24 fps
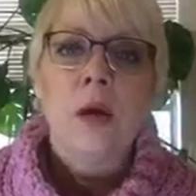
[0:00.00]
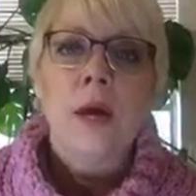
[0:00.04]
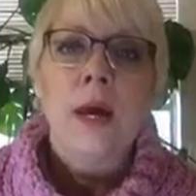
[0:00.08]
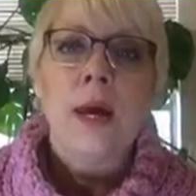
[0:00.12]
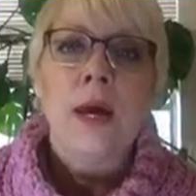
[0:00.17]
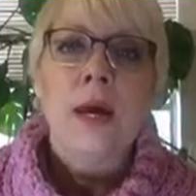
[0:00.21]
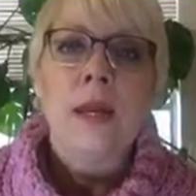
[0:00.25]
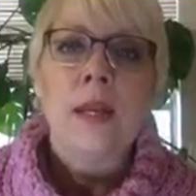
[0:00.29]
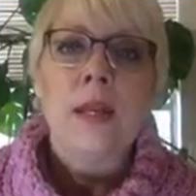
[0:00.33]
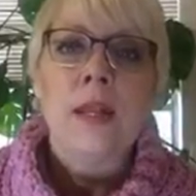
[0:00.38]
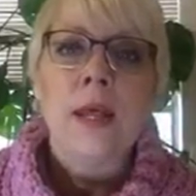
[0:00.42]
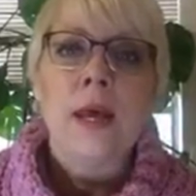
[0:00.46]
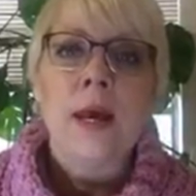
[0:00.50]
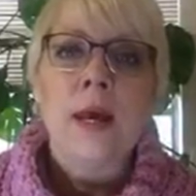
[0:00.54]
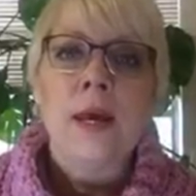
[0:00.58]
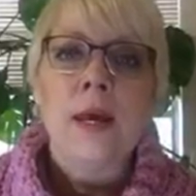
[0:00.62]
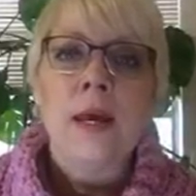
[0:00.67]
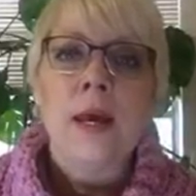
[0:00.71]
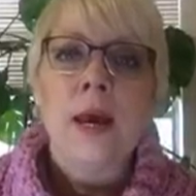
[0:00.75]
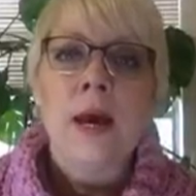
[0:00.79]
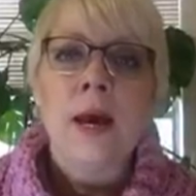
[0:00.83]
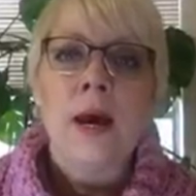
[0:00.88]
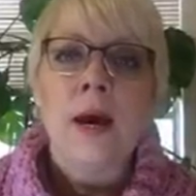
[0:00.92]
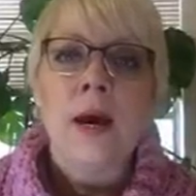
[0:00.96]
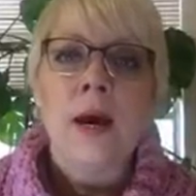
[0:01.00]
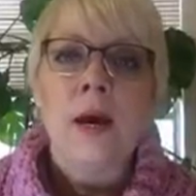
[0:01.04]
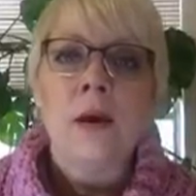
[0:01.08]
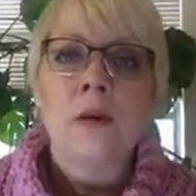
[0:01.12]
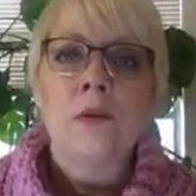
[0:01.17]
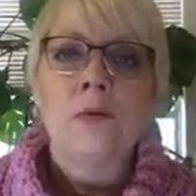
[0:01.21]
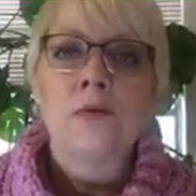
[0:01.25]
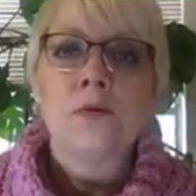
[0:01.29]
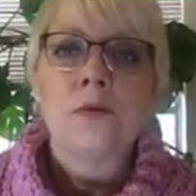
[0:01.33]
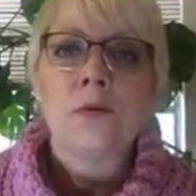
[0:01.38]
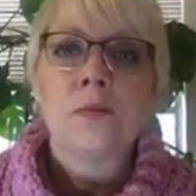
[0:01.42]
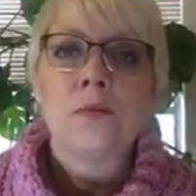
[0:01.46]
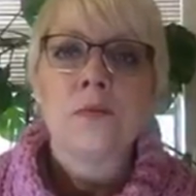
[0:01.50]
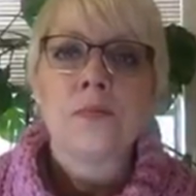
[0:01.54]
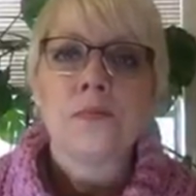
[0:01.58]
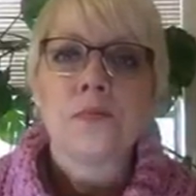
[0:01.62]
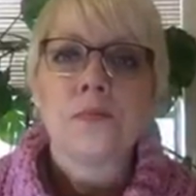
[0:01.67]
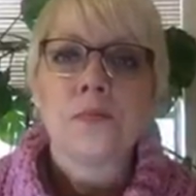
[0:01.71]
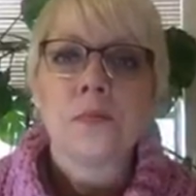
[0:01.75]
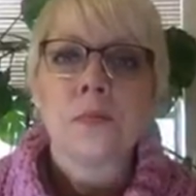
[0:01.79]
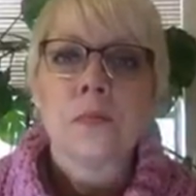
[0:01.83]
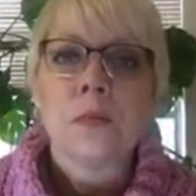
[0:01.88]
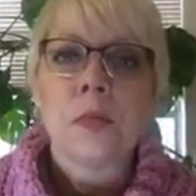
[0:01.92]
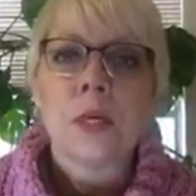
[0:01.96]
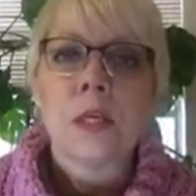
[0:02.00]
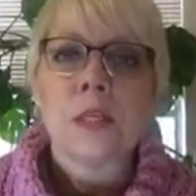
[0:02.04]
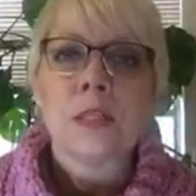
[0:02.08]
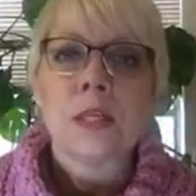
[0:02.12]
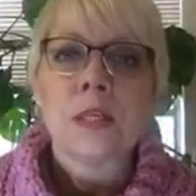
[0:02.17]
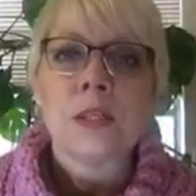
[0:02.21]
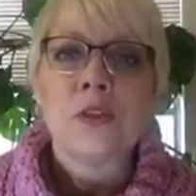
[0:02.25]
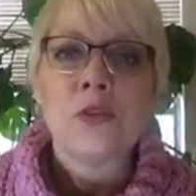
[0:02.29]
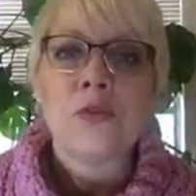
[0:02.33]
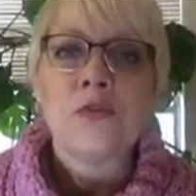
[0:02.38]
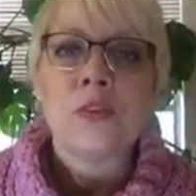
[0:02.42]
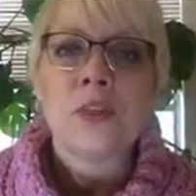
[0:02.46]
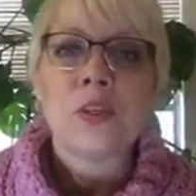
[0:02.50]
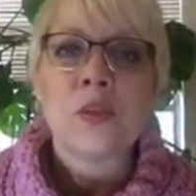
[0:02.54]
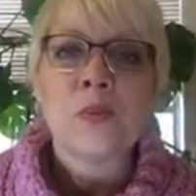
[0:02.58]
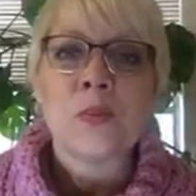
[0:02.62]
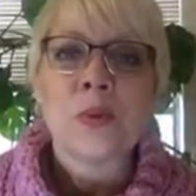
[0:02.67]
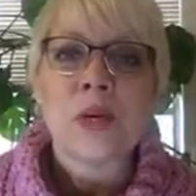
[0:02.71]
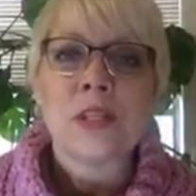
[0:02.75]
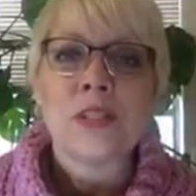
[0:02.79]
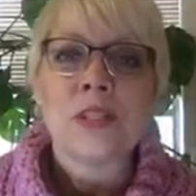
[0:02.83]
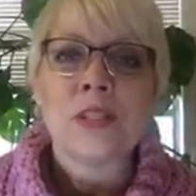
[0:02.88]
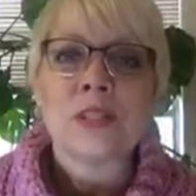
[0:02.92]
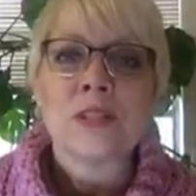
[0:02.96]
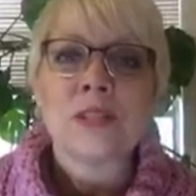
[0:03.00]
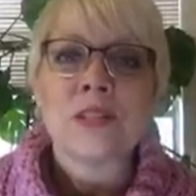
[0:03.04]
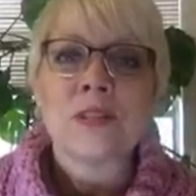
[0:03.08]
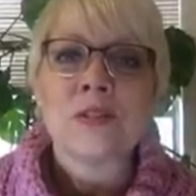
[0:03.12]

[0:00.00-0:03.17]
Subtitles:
And they have, yes, I do finish projects.